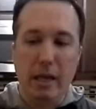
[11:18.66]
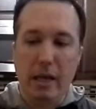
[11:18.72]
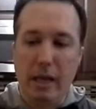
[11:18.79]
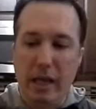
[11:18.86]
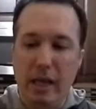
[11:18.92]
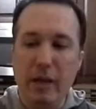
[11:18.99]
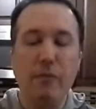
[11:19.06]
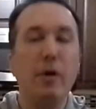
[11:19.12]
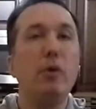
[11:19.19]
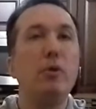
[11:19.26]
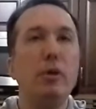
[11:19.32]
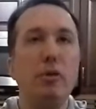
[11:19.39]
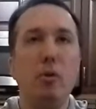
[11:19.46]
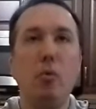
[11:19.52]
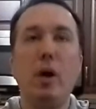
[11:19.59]
he
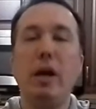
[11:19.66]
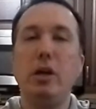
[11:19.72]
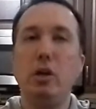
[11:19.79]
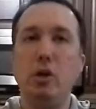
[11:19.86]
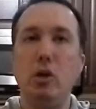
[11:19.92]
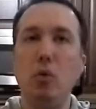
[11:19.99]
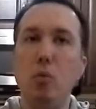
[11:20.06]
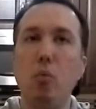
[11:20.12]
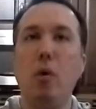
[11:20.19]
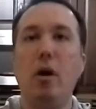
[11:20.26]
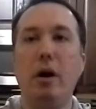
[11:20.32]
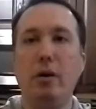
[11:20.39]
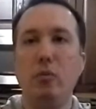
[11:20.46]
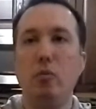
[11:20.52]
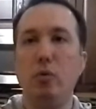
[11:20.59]
voted the way you
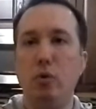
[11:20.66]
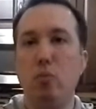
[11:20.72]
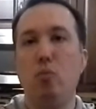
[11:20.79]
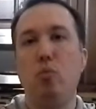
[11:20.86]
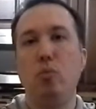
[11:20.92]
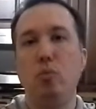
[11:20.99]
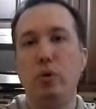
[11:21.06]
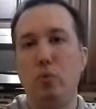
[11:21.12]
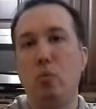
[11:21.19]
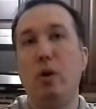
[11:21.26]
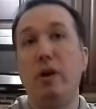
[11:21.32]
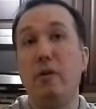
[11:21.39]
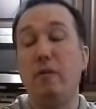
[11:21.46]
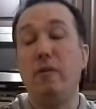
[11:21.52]
would want to